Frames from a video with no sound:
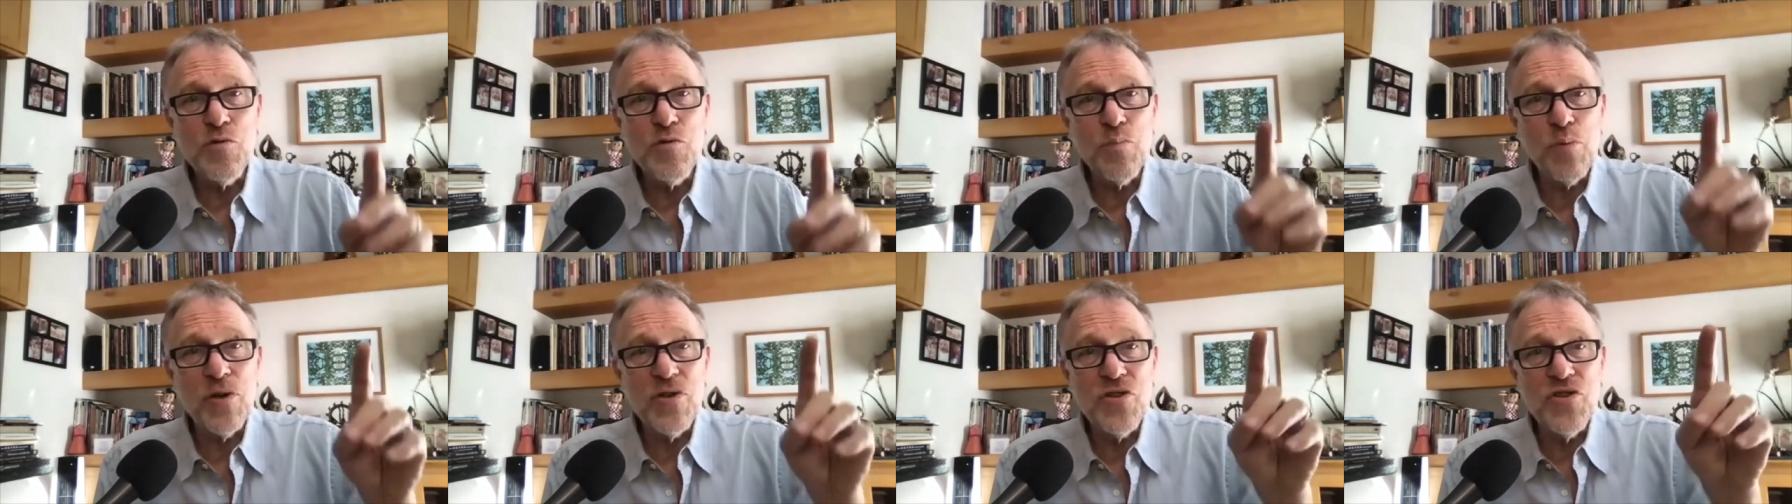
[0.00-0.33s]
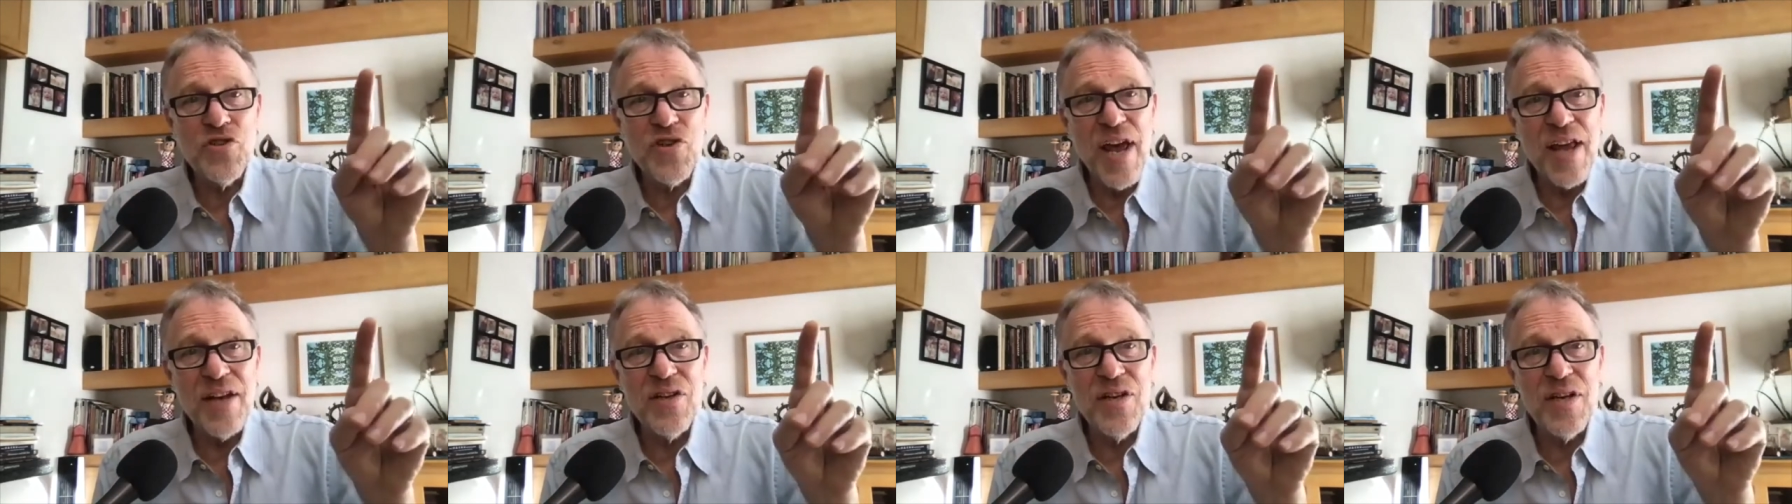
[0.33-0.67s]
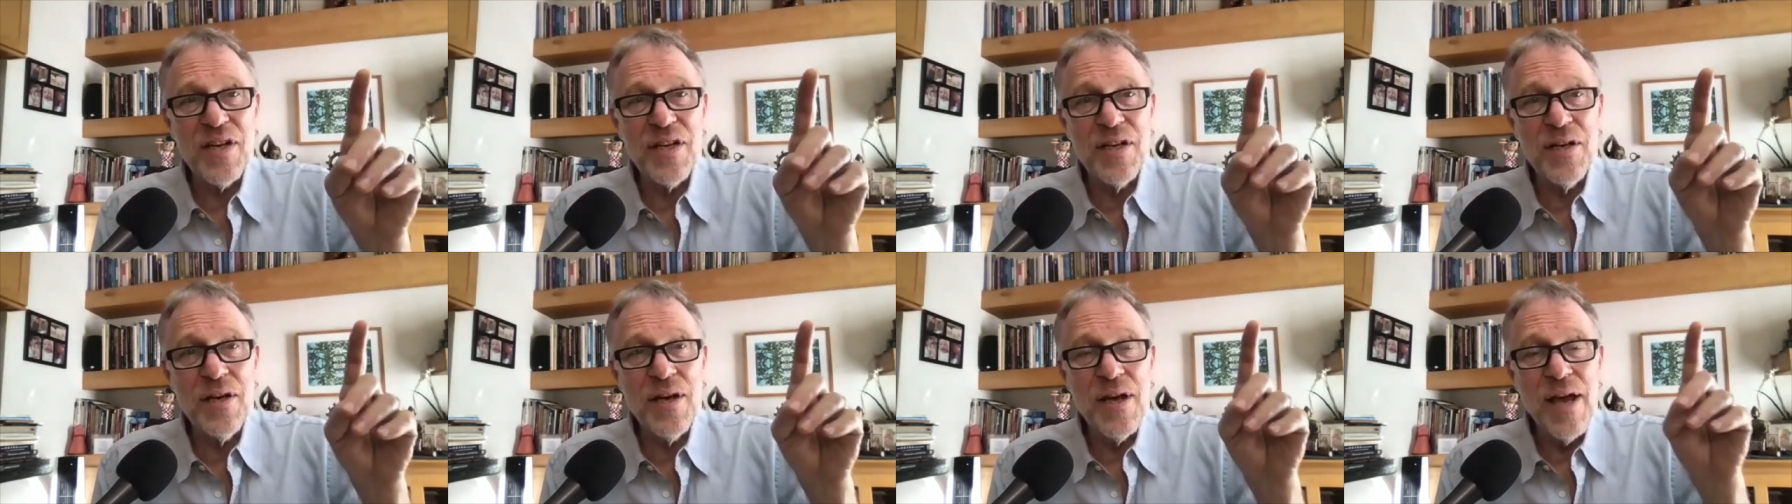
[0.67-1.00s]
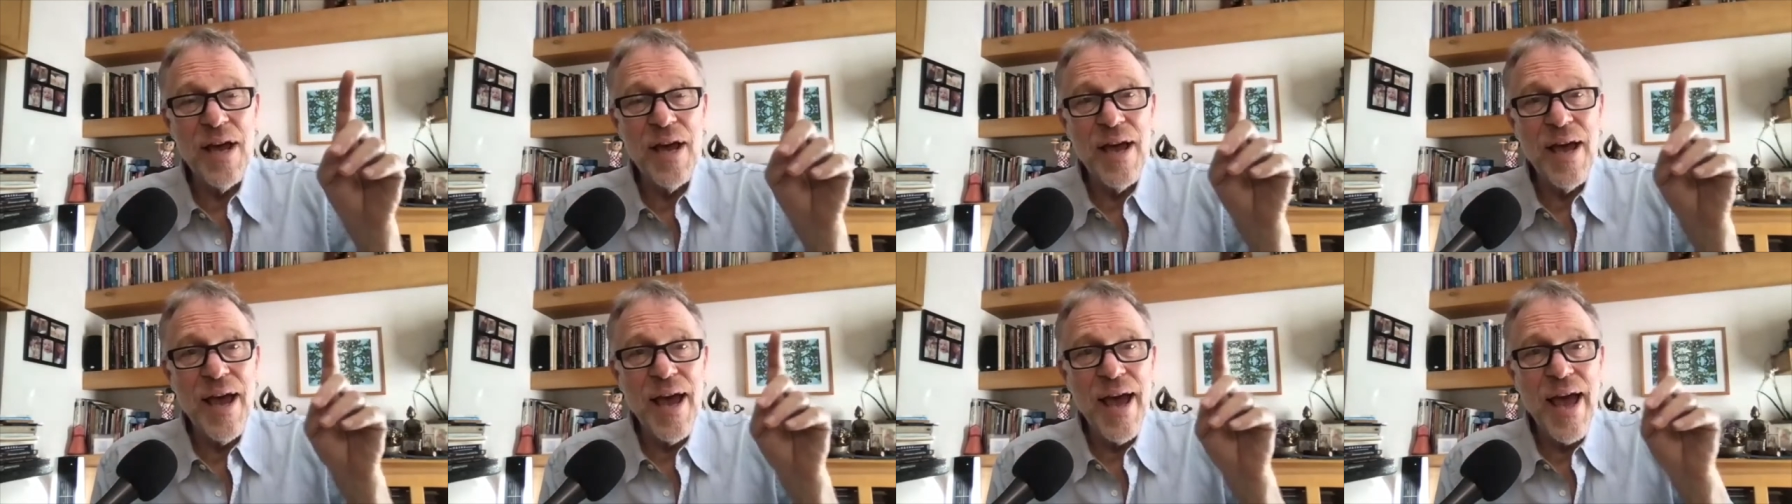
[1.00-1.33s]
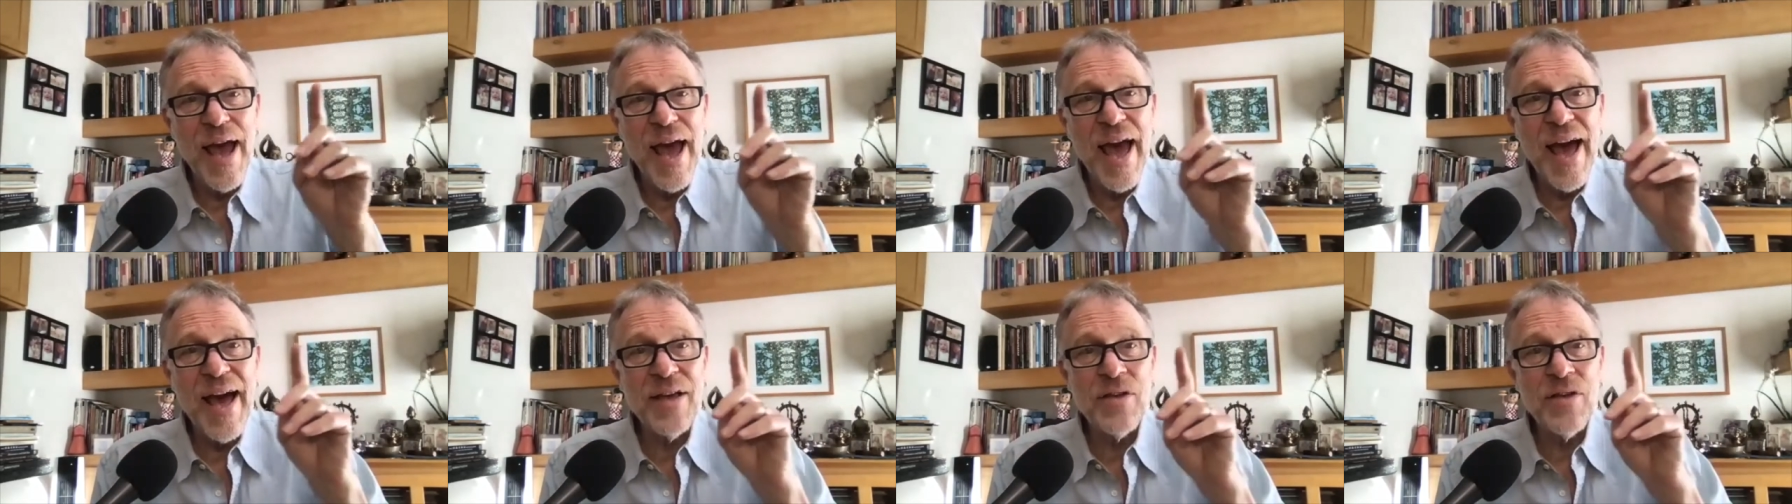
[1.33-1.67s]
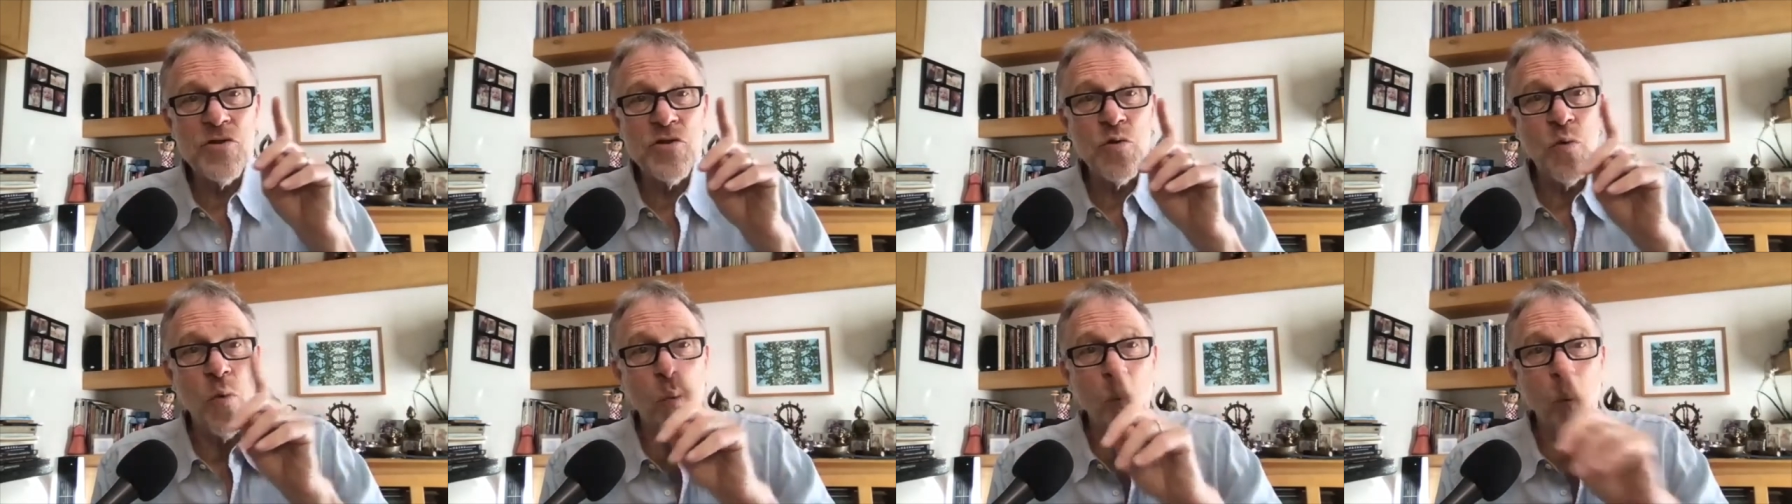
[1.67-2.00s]
presented
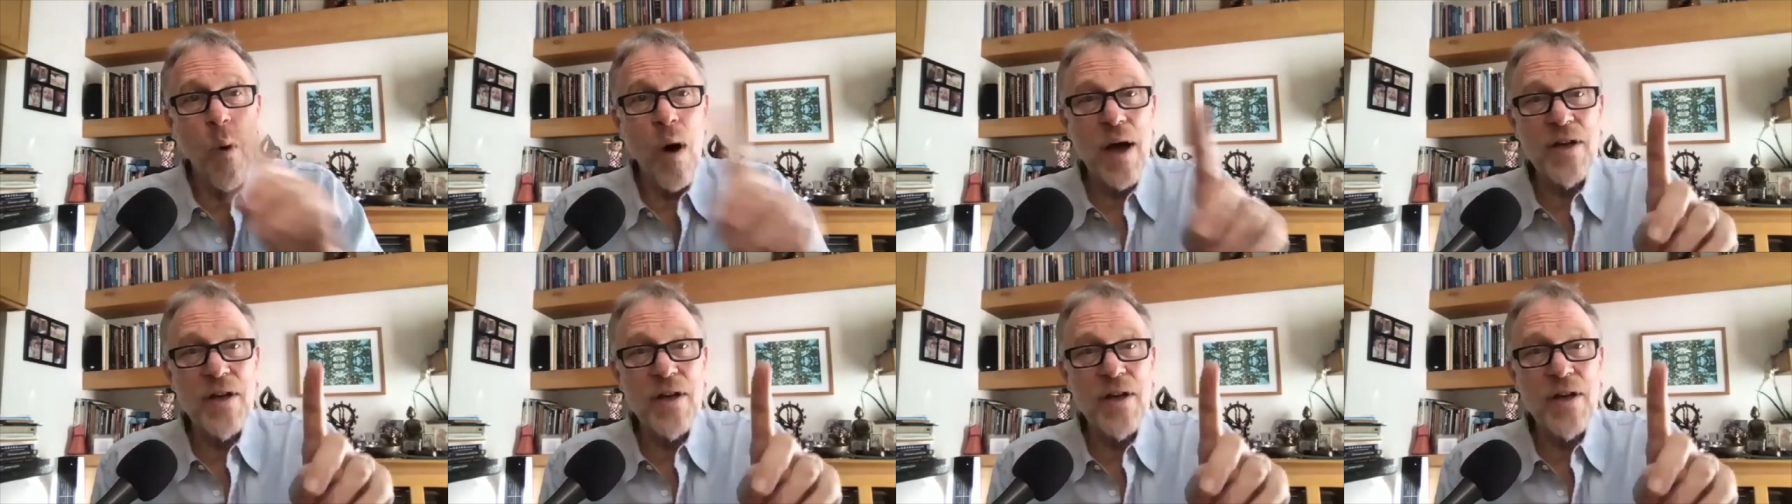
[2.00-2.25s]
as one